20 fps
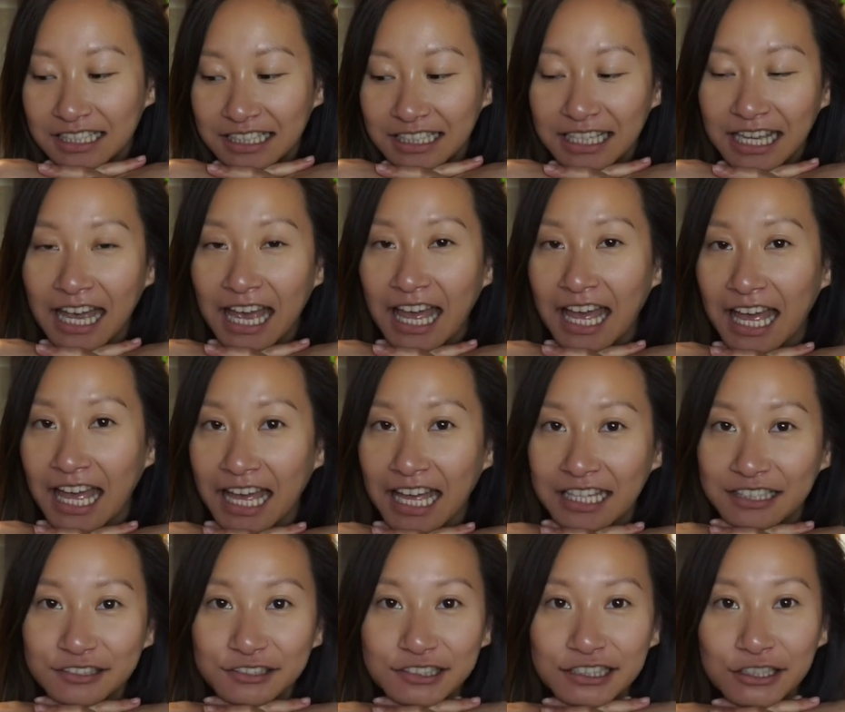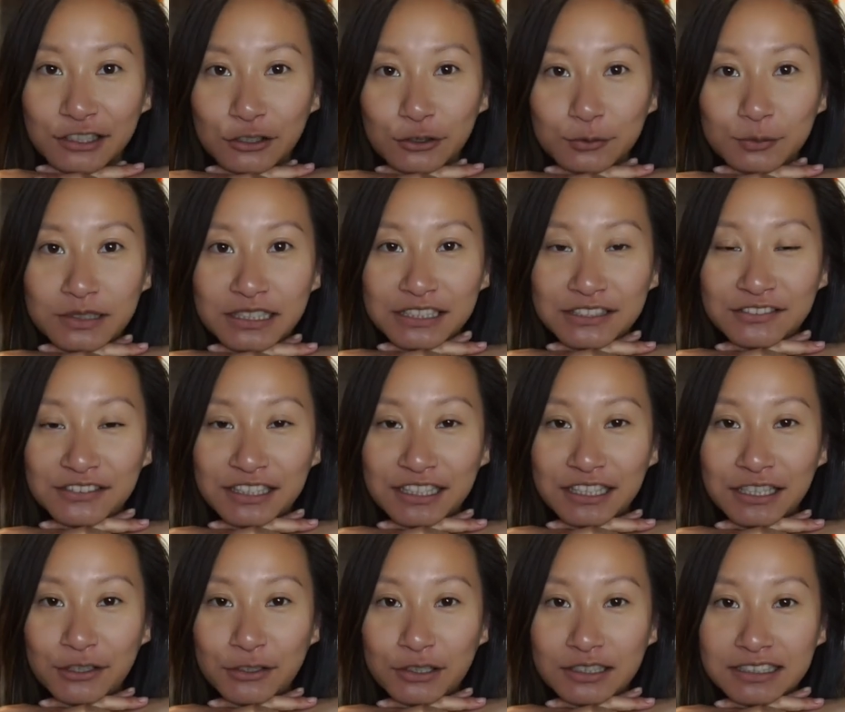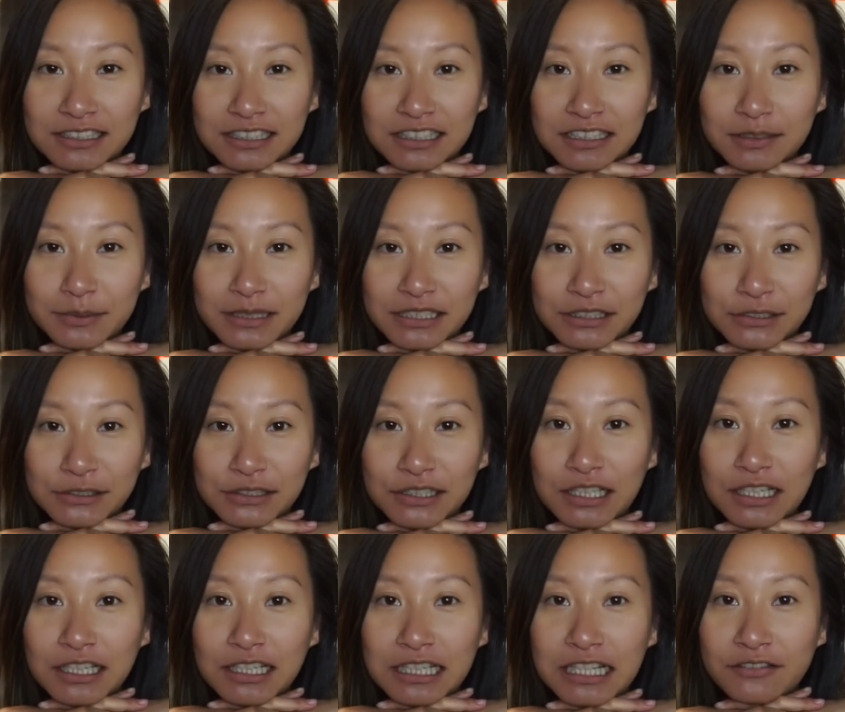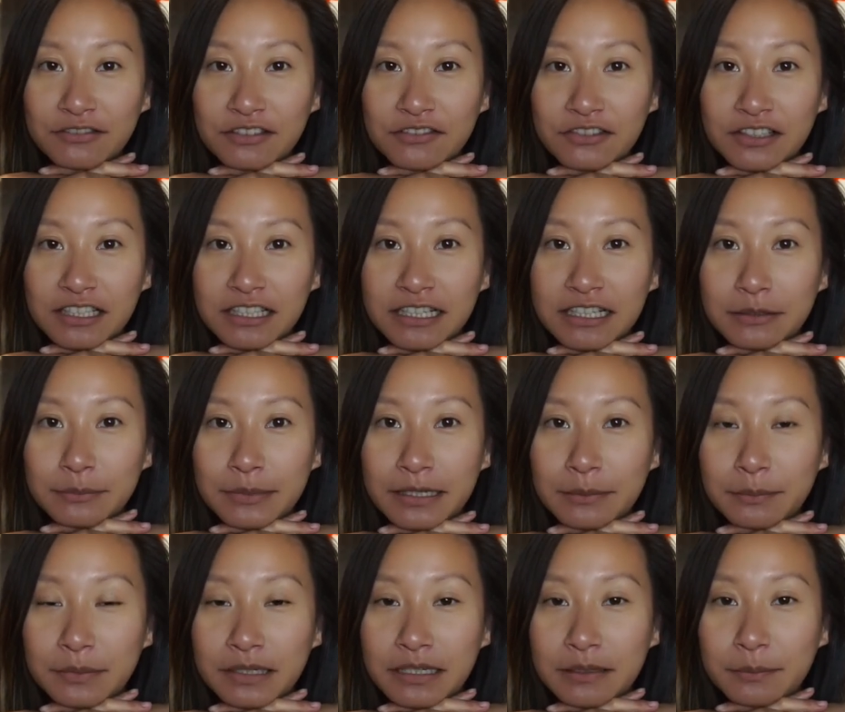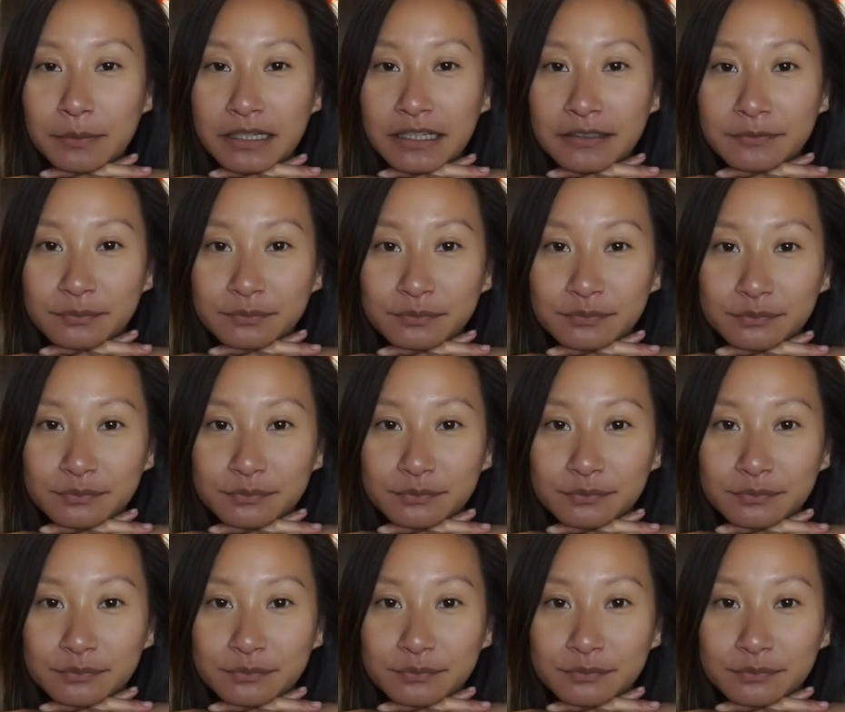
yeah, hope this video isn't going to be too long. I have a feeling it might be, but